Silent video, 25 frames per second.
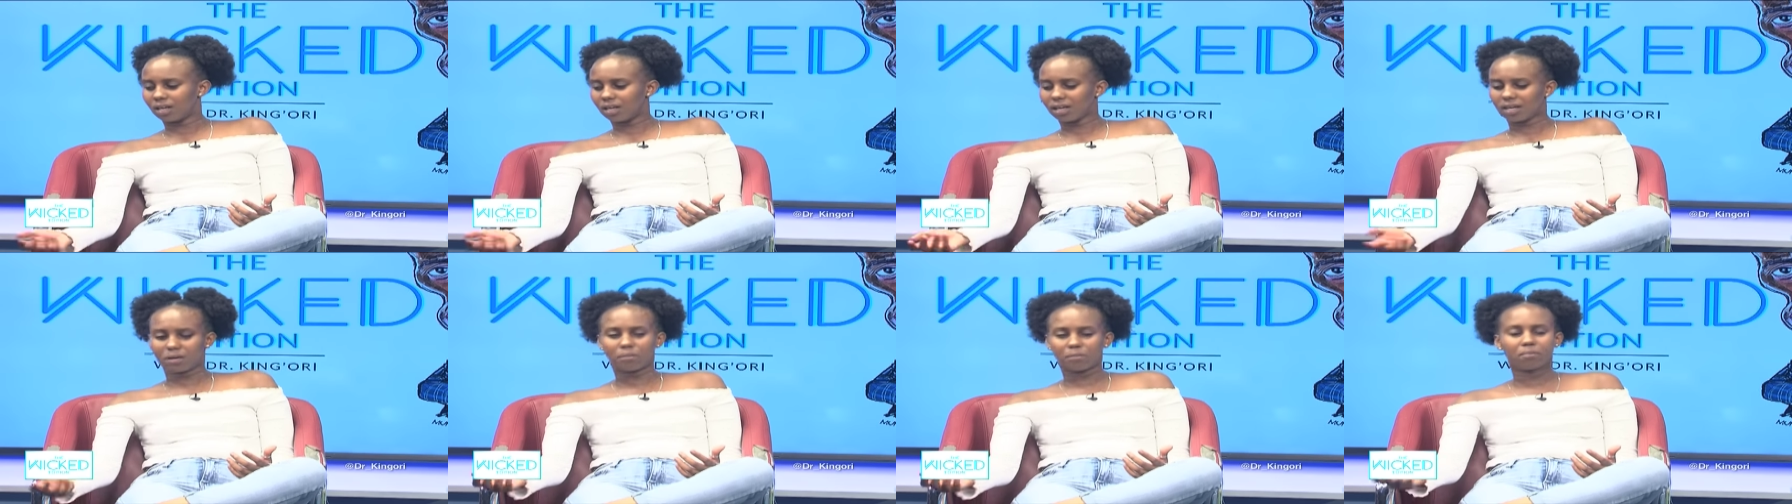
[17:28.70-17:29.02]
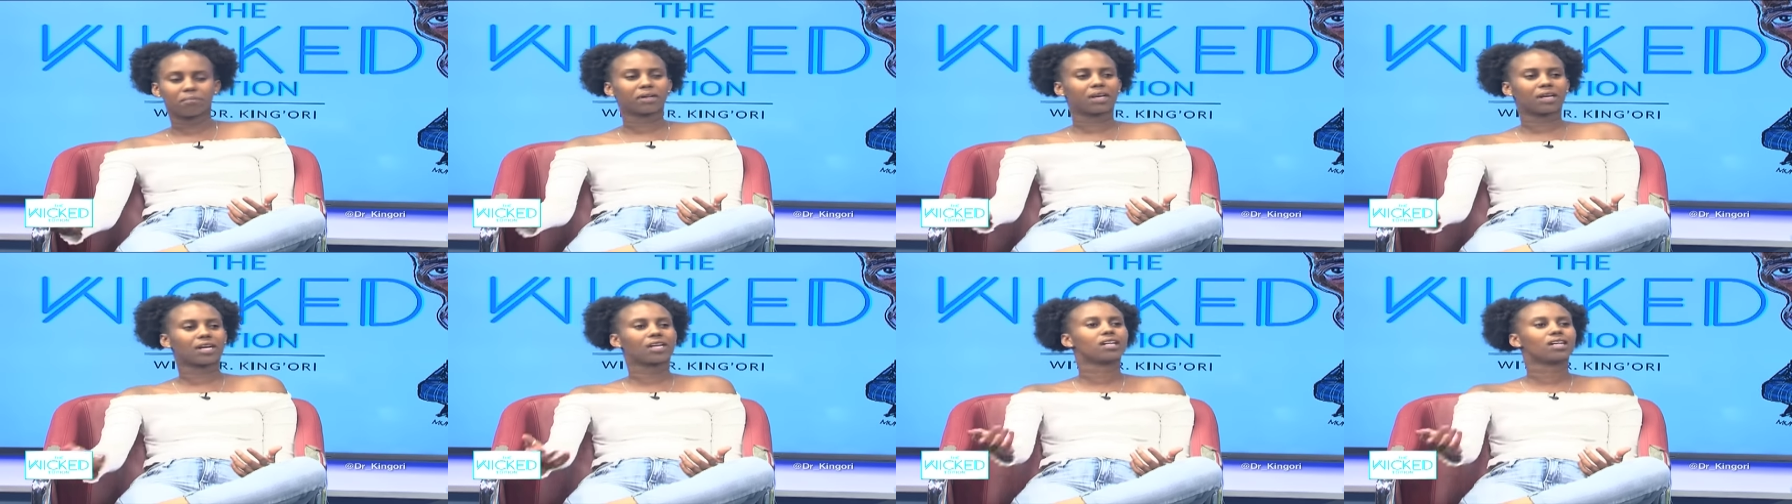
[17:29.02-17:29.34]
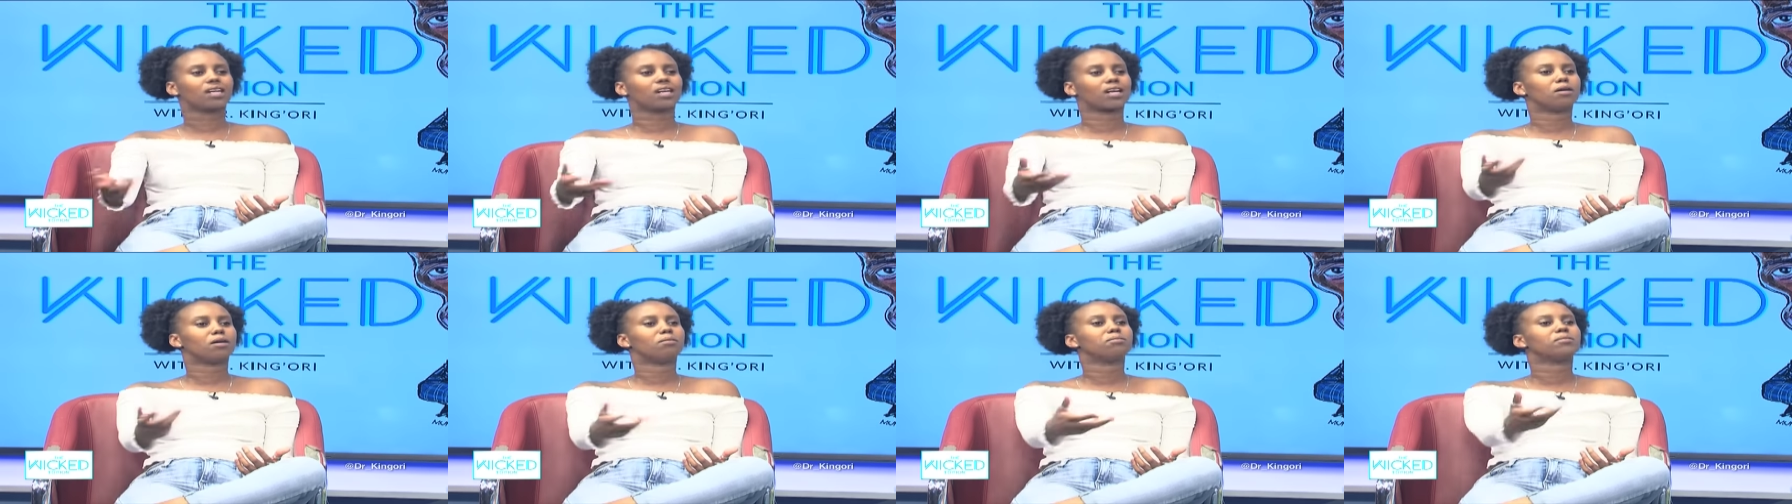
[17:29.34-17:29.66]

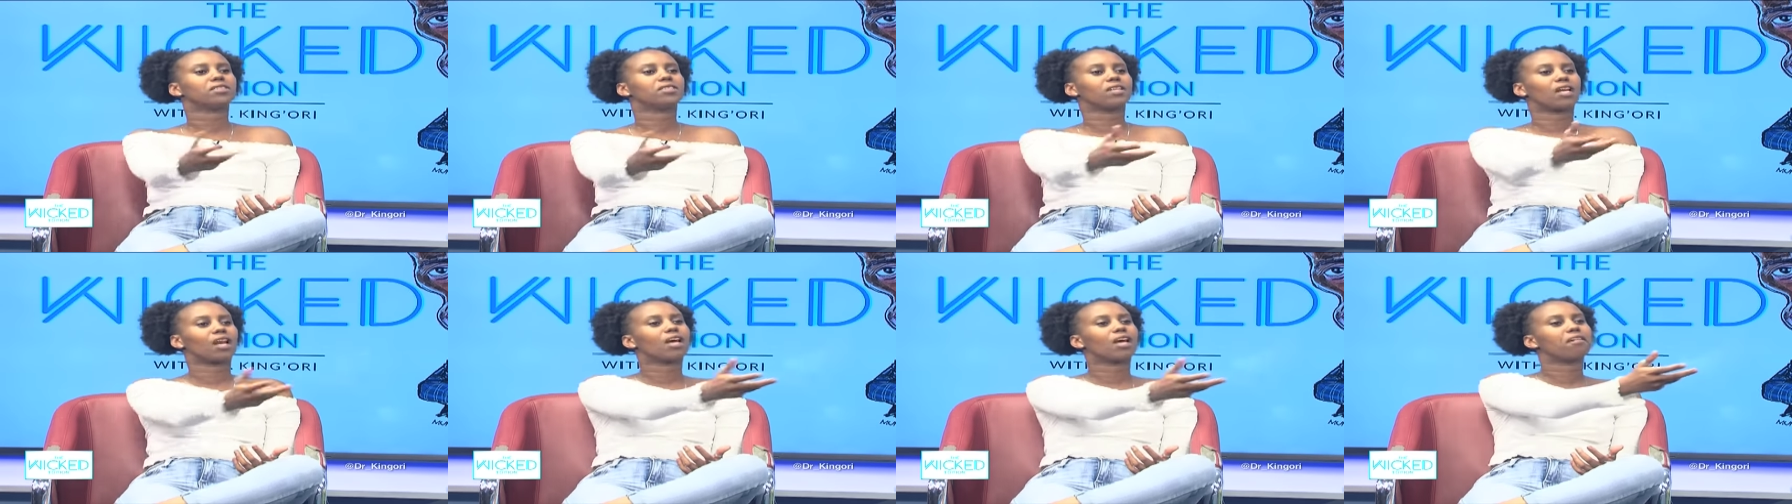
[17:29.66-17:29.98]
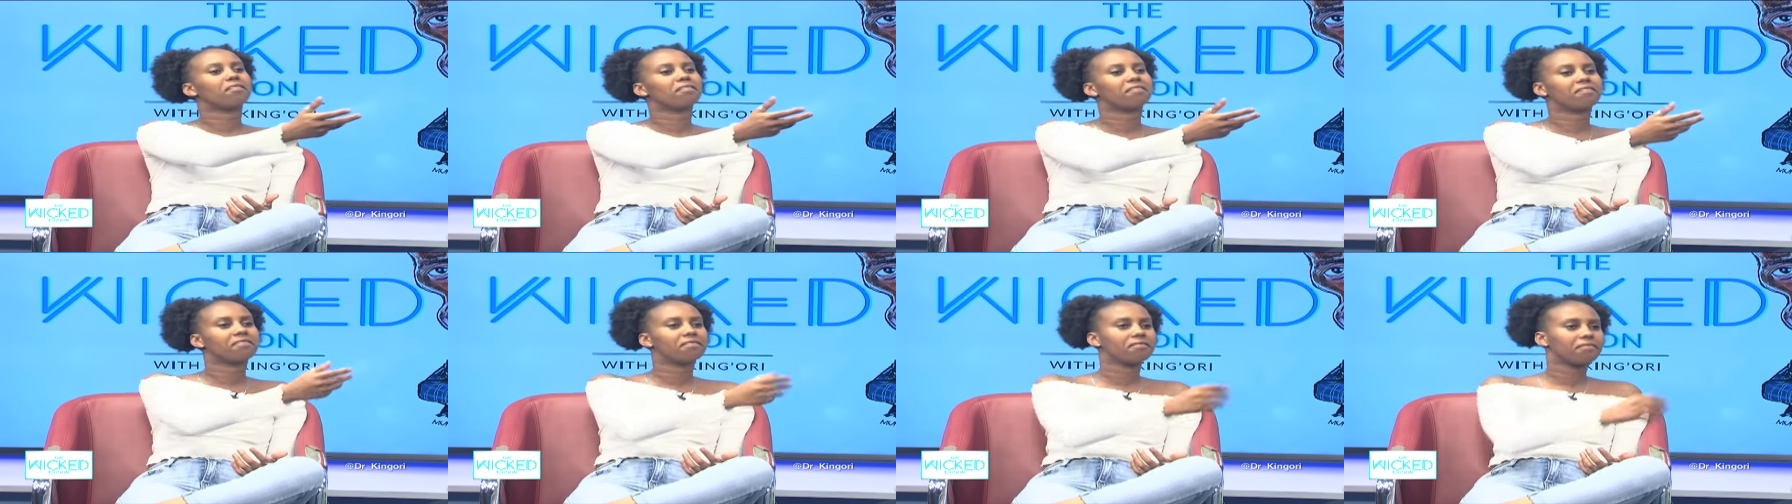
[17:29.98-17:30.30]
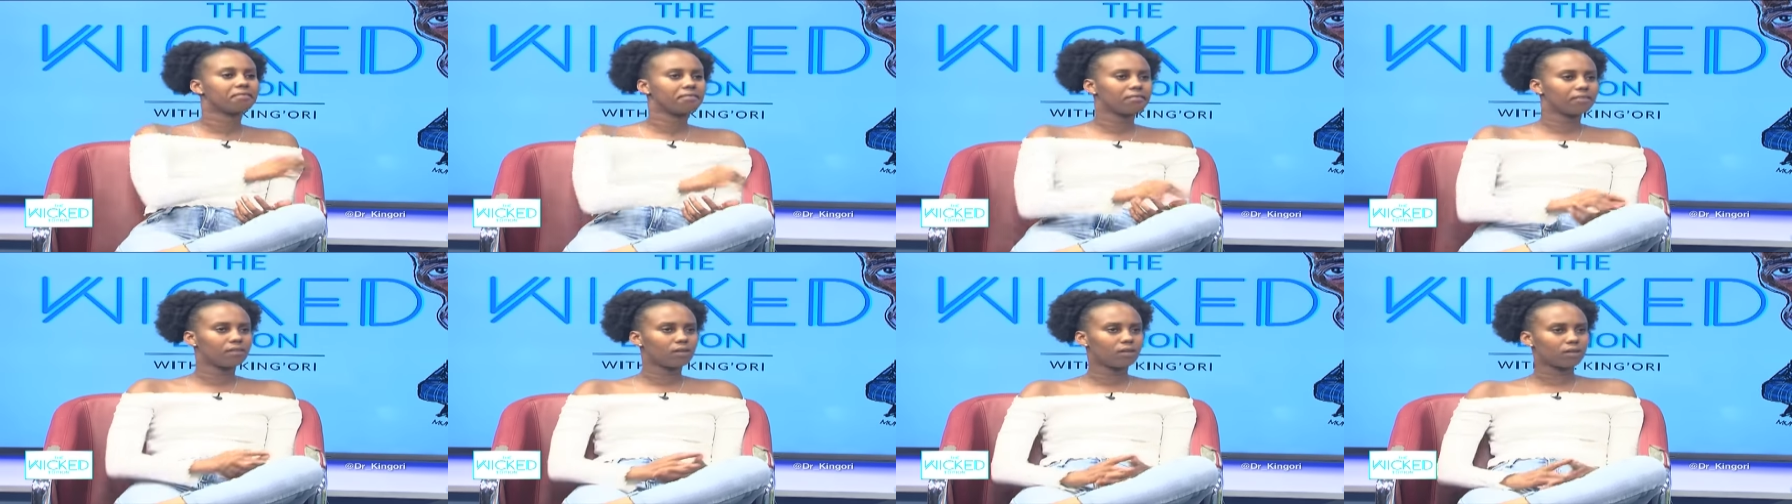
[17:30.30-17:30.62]
breadcrumbs alive,
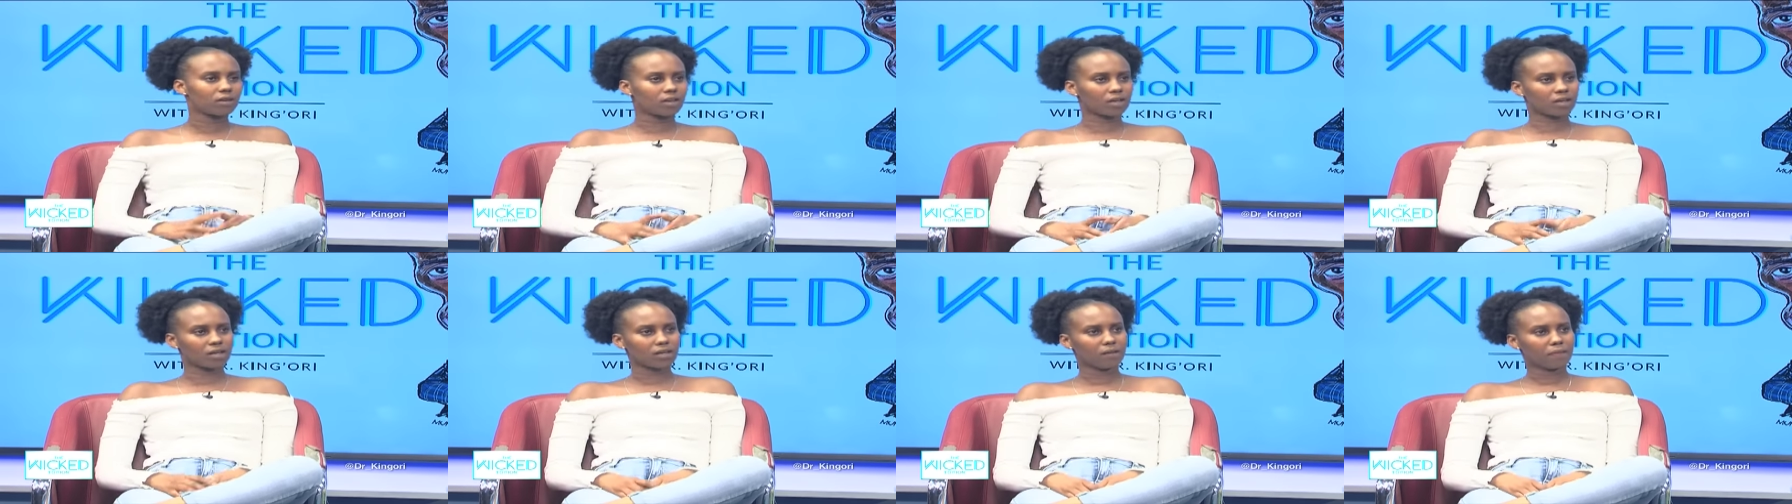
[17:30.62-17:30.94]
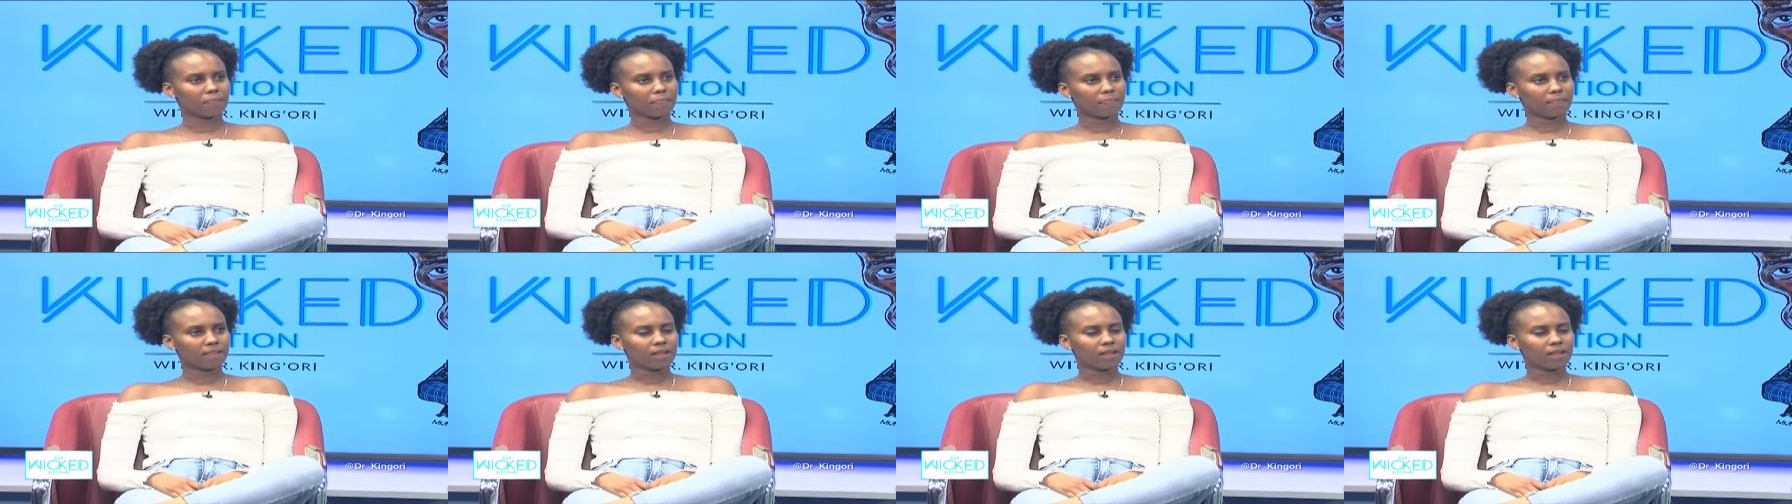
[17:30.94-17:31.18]
okay?